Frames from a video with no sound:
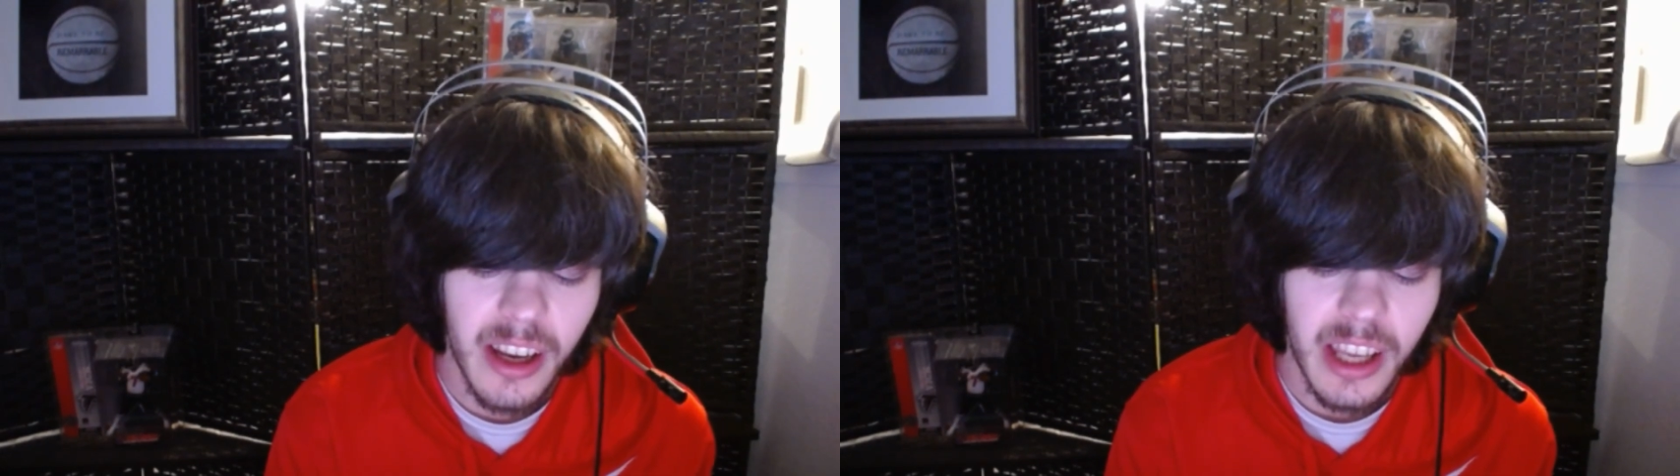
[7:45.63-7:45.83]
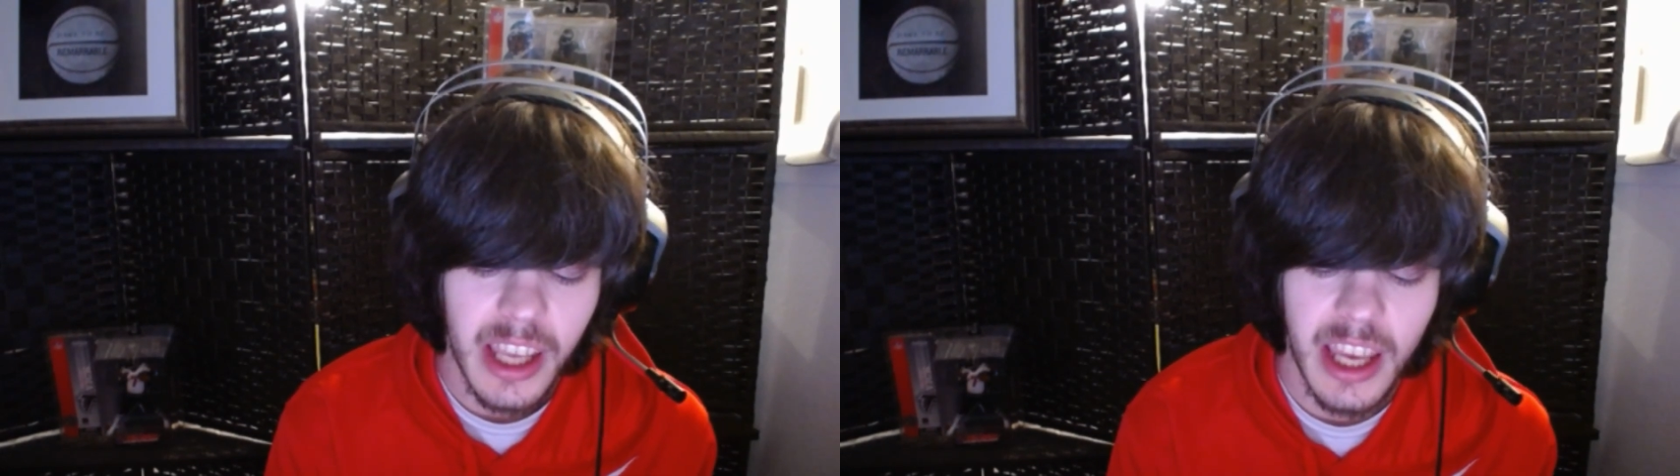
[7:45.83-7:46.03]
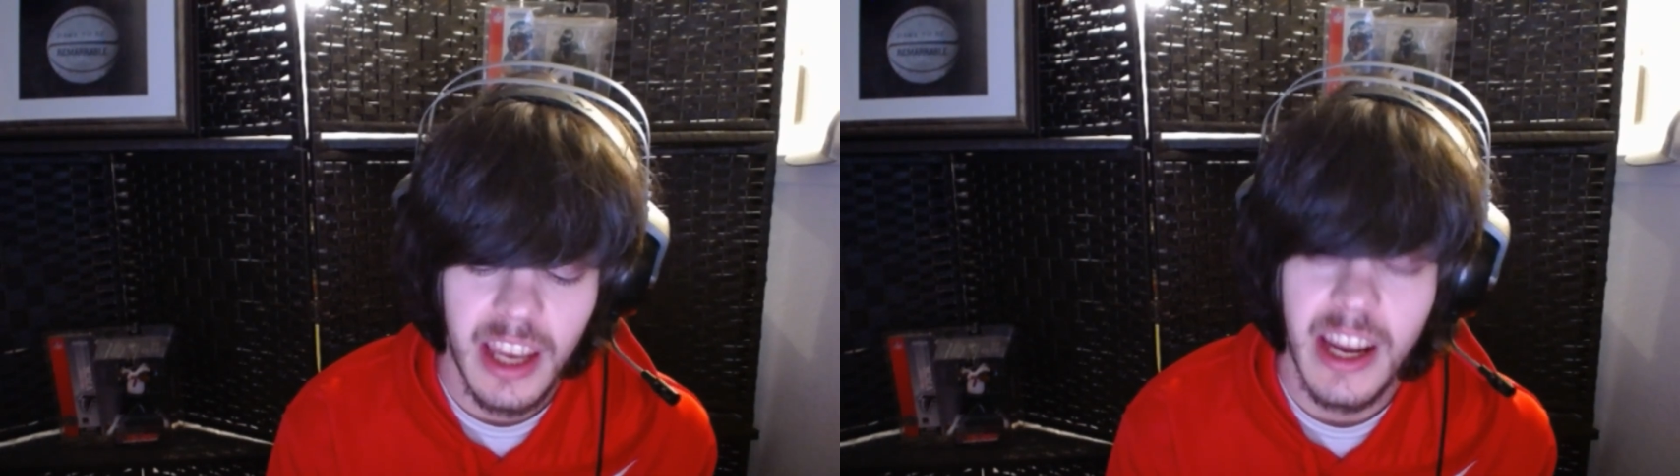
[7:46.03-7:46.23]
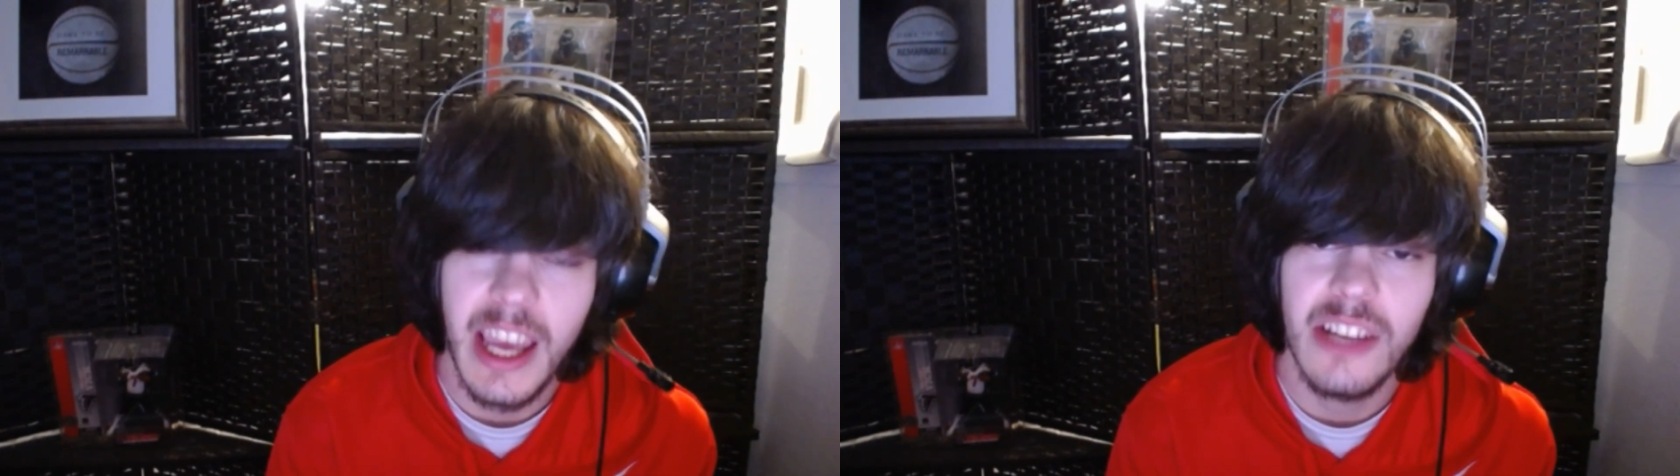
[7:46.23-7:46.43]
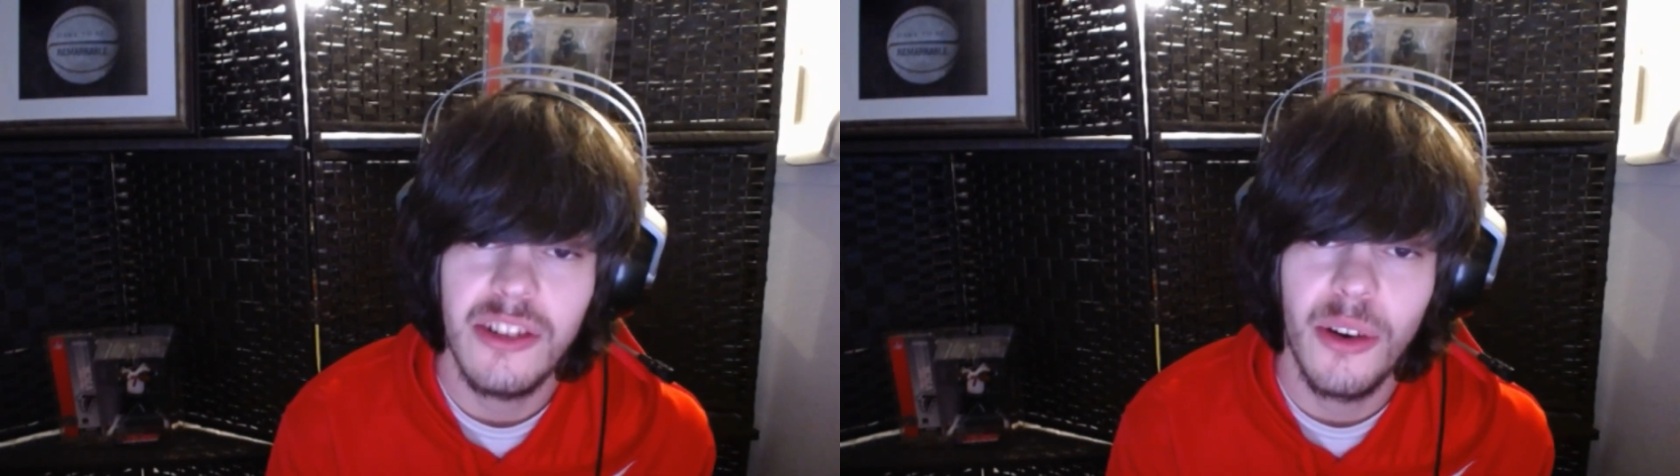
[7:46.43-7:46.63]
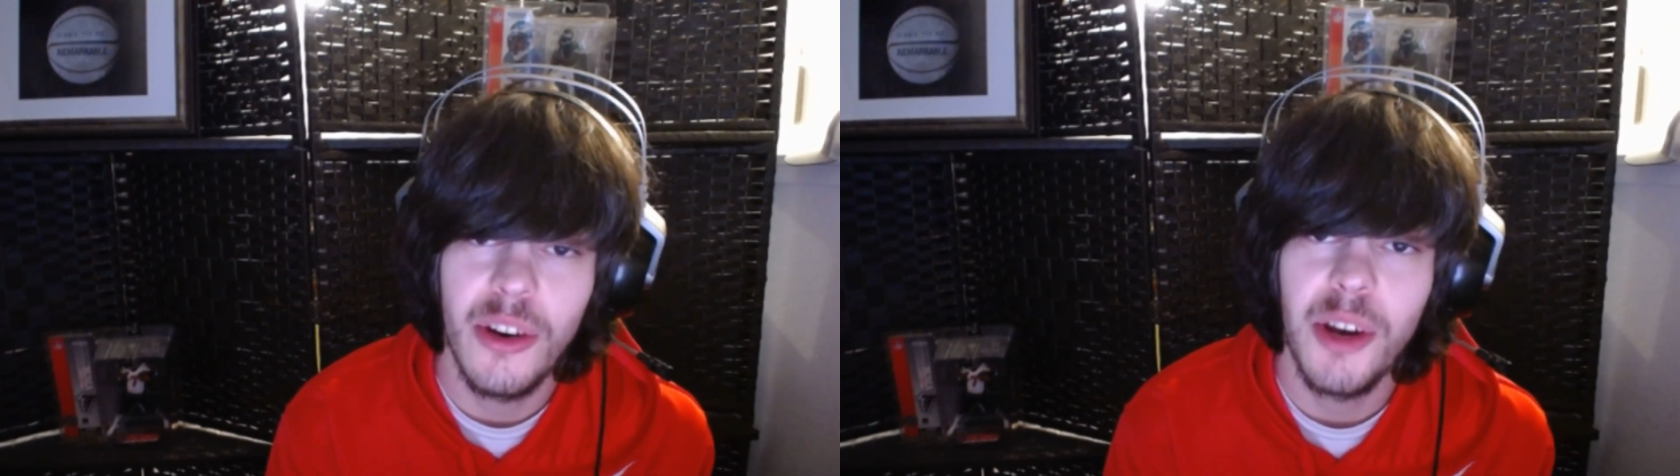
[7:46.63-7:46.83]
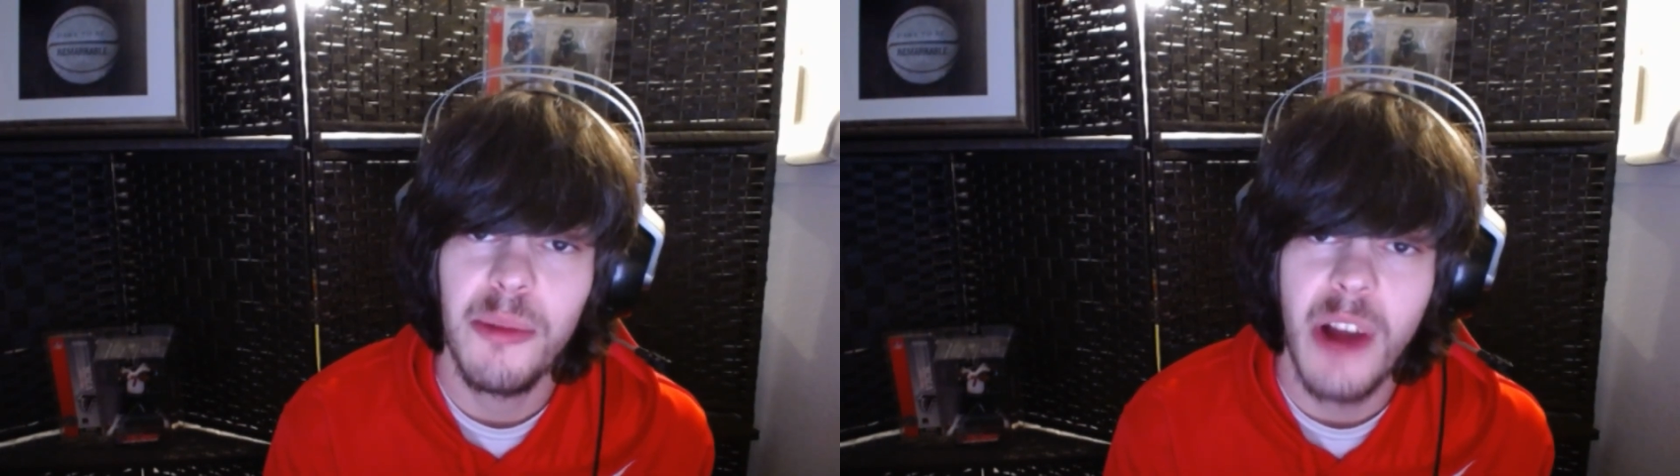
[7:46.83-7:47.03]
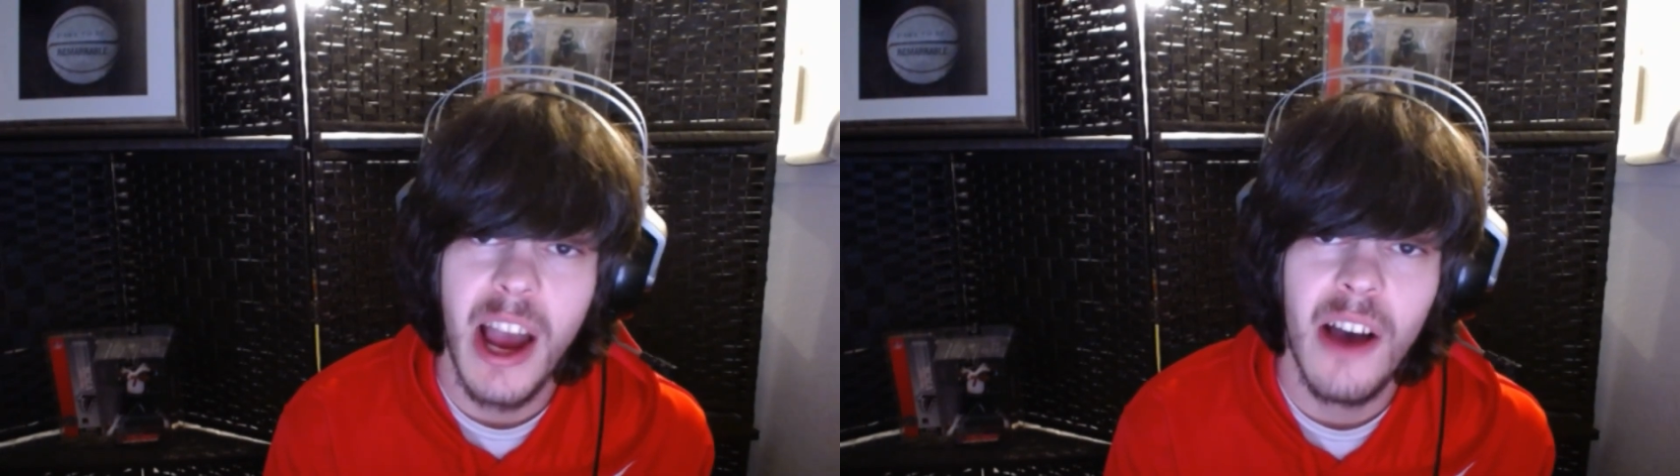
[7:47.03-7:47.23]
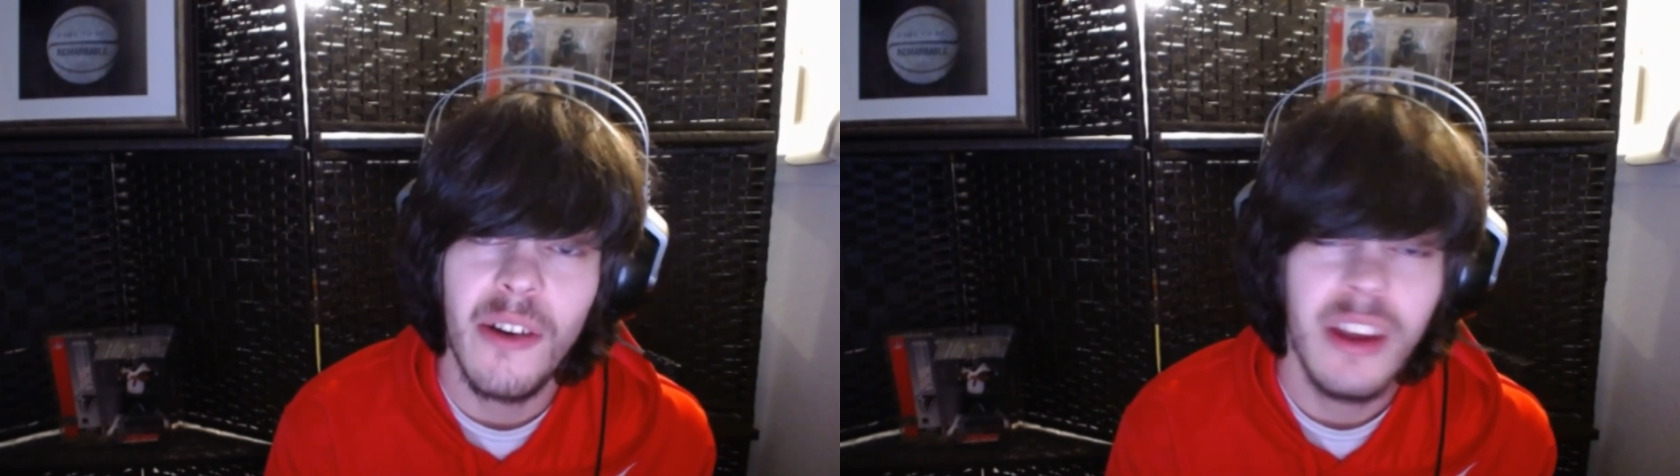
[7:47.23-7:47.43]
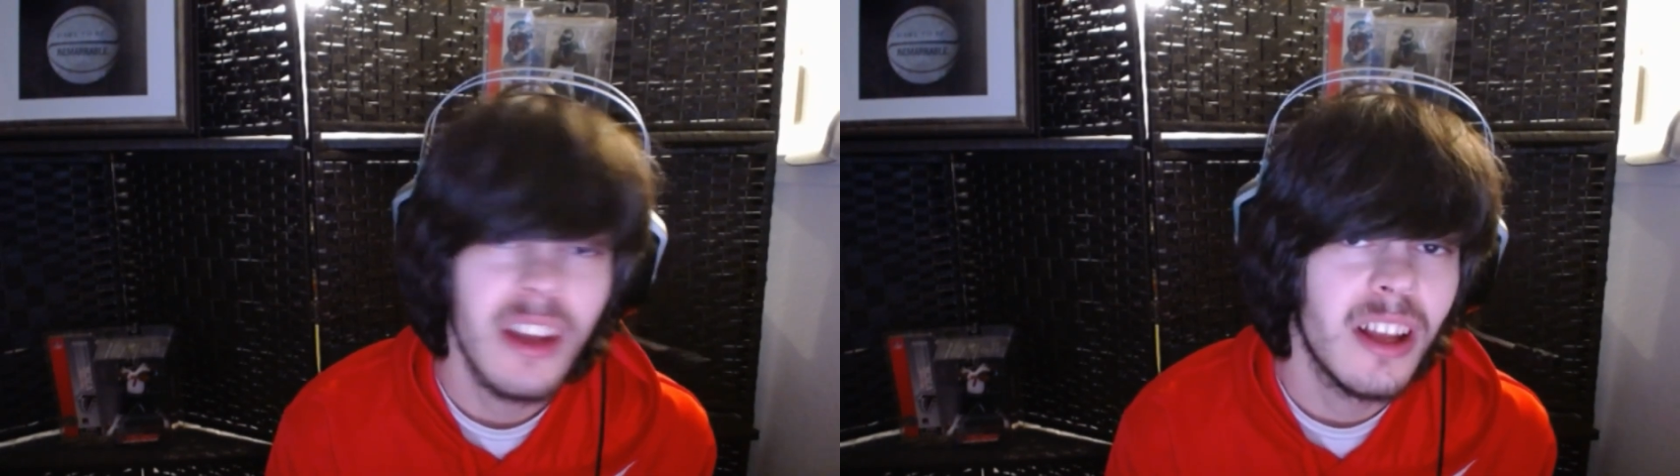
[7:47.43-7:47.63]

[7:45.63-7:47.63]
in Antonio Brown,